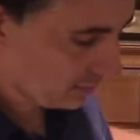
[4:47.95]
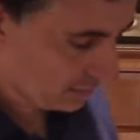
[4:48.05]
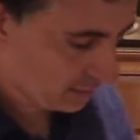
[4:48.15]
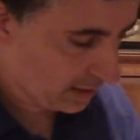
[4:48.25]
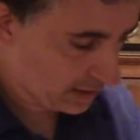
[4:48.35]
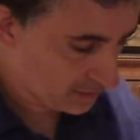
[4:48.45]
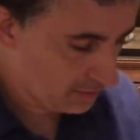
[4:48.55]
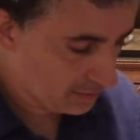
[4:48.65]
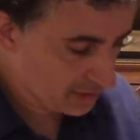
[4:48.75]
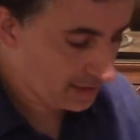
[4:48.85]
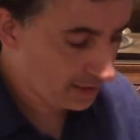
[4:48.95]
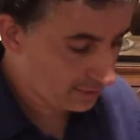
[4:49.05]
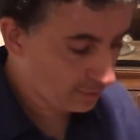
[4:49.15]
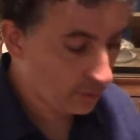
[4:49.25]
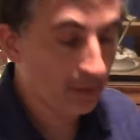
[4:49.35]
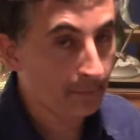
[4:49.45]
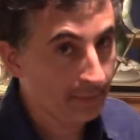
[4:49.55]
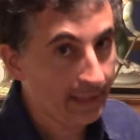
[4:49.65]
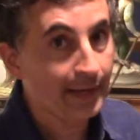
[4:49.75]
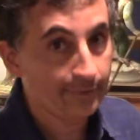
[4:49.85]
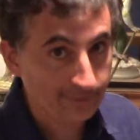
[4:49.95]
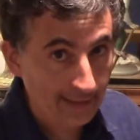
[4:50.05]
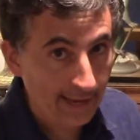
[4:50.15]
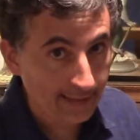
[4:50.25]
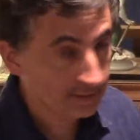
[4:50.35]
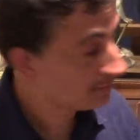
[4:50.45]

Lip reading: Not to be mistaken for B flat,